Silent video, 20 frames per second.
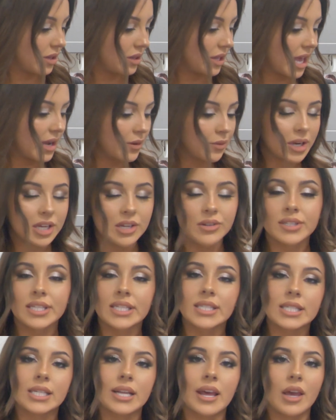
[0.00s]
like we're
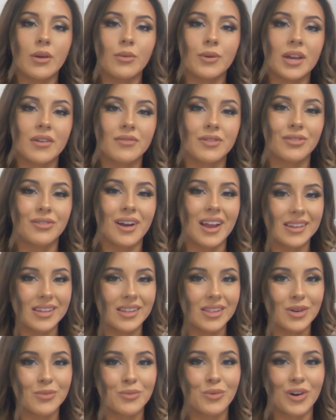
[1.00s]
using today, we have the
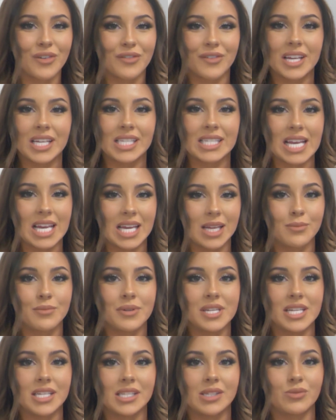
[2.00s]
regular Morpheus
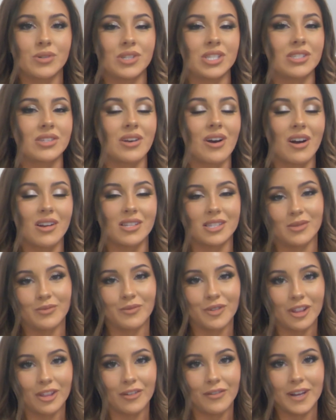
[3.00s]
handpiece, which is
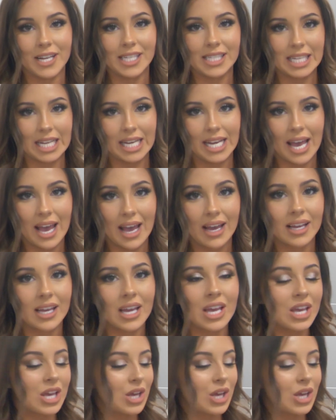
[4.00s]
awesome for the face and neck.